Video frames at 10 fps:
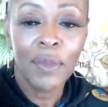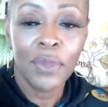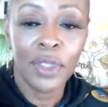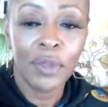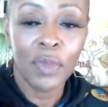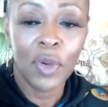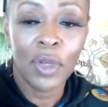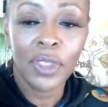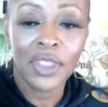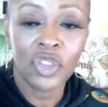putting them
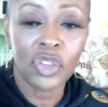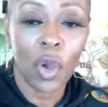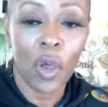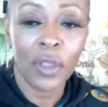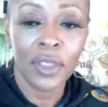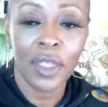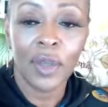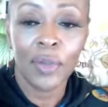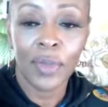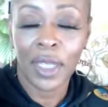on, installing
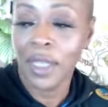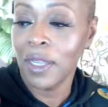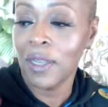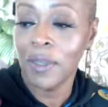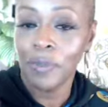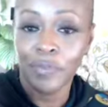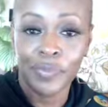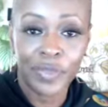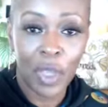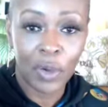them,
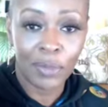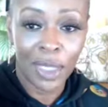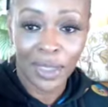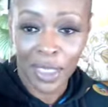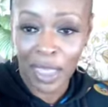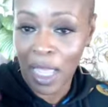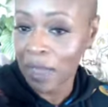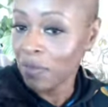and going about their life.